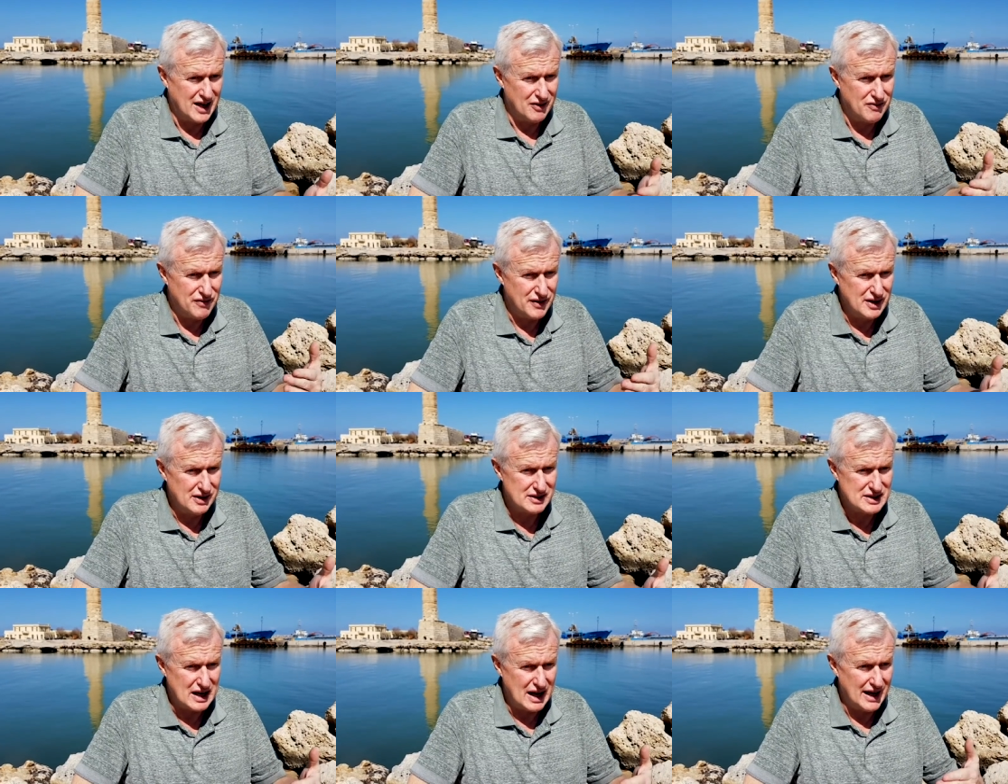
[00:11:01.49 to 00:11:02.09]
It
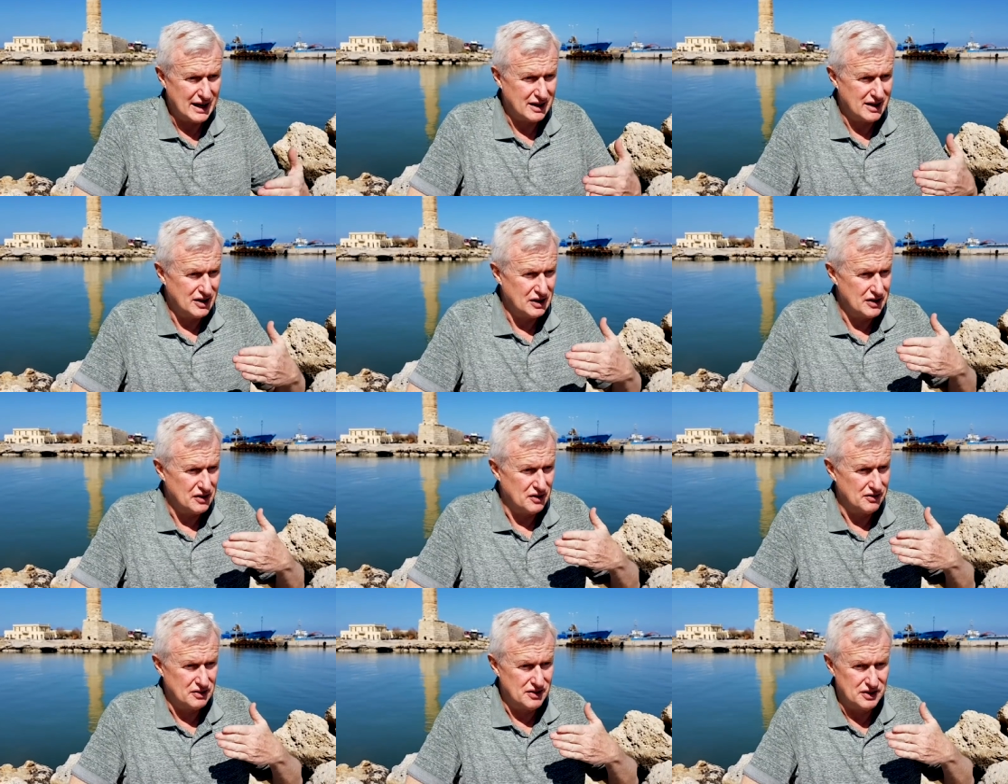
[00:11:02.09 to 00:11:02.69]
feels like you
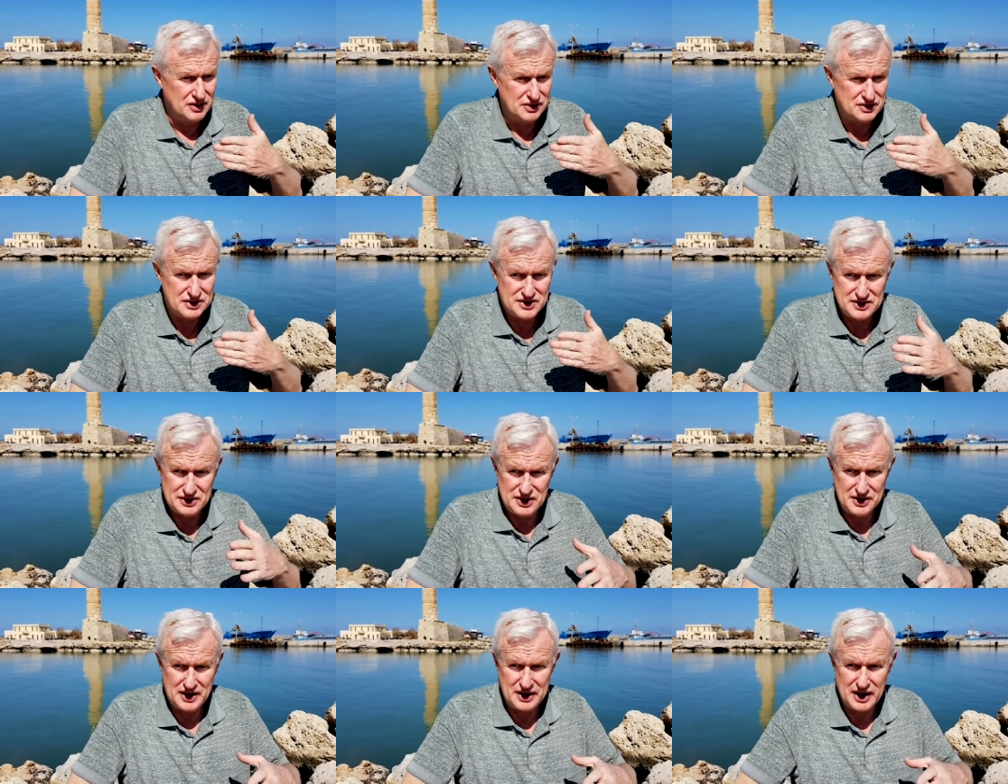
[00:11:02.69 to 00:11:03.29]
know you're
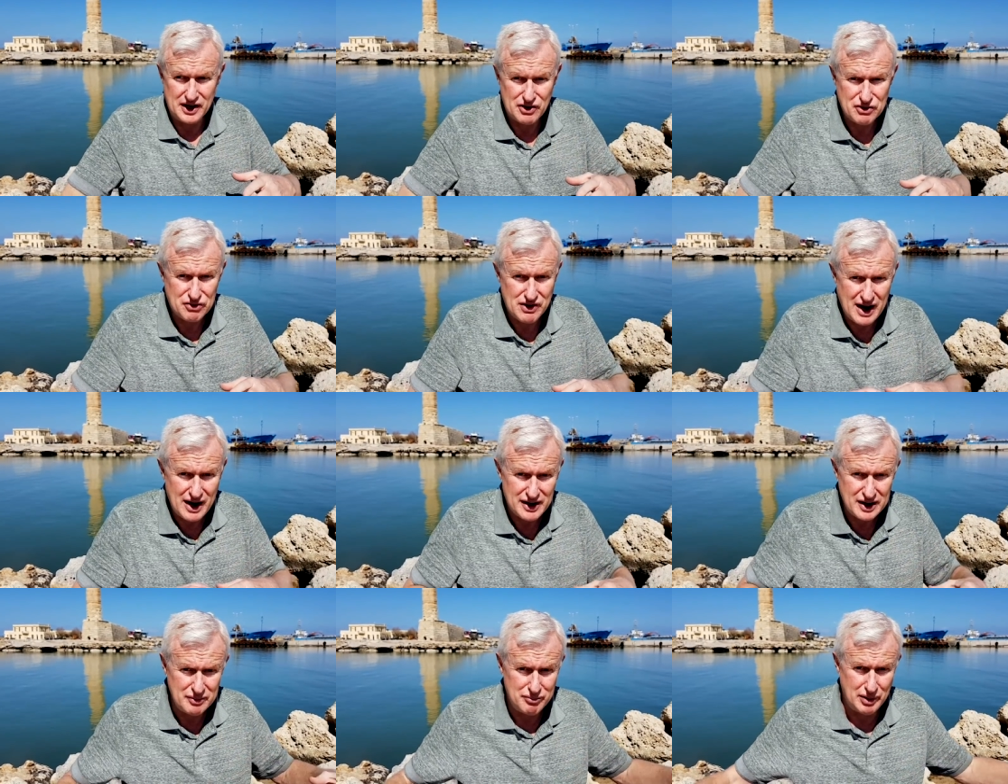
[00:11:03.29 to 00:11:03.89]
in a
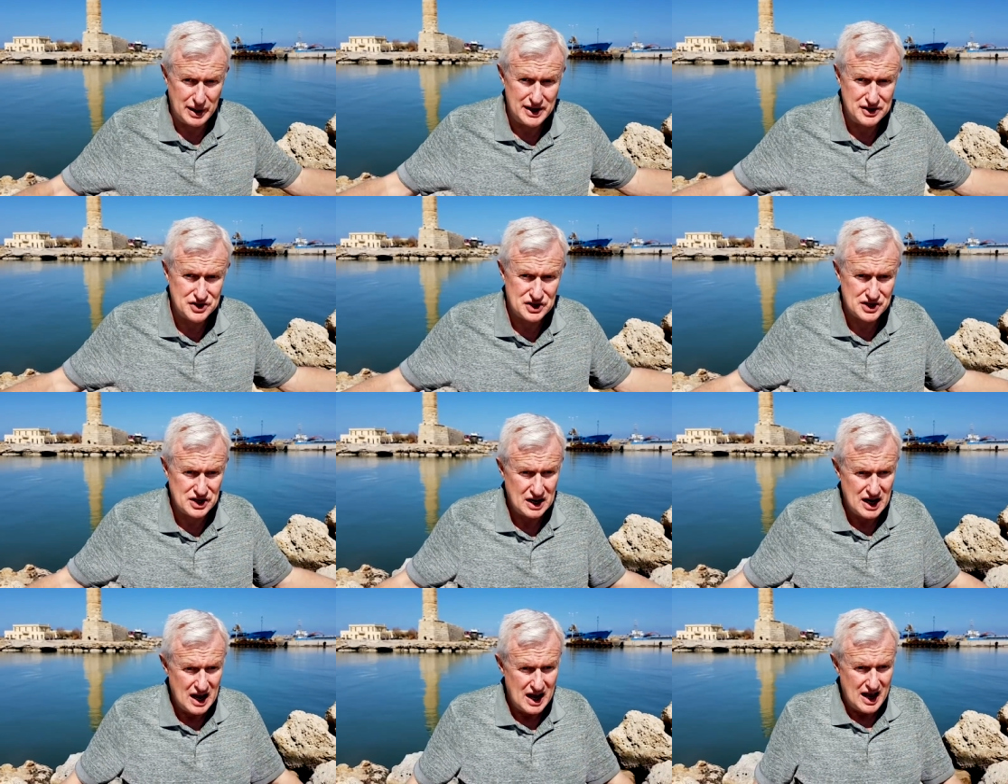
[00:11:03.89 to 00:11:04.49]
crowded beach,